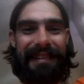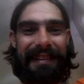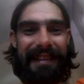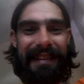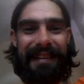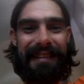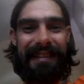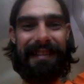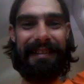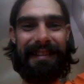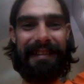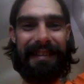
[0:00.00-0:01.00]

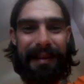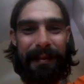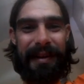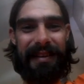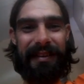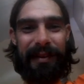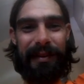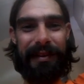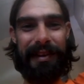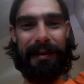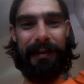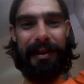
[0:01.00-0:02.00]
I made the whole
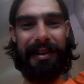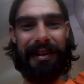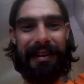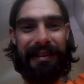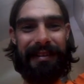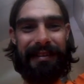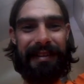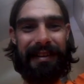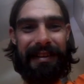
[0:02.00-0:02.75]
thing work in